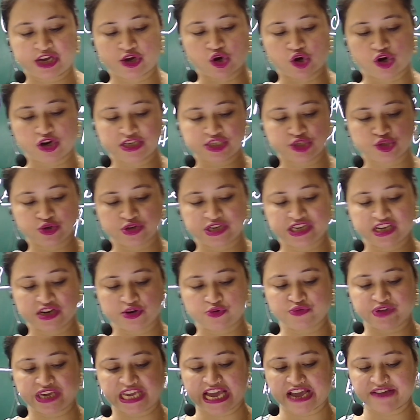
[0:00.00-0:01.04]
cost. So here
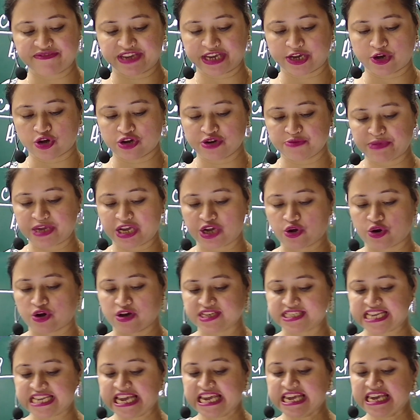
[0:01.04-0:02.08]
we have economic
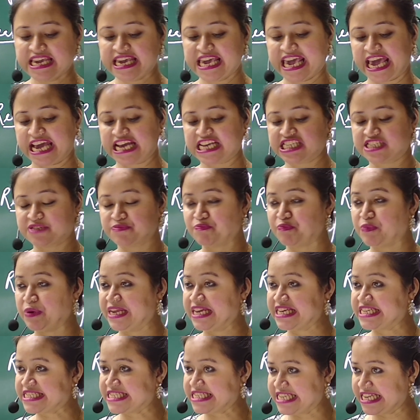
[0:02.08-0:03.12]
cost,
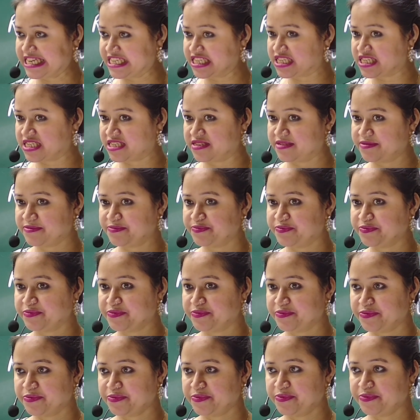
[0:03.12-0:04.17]
explicit
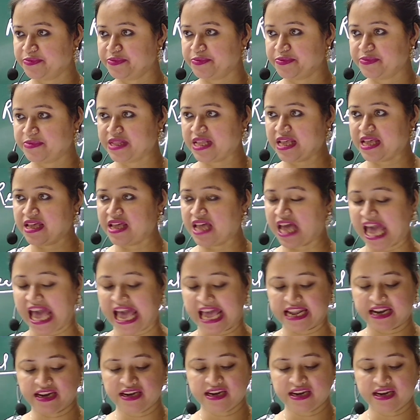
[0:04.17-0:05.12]
and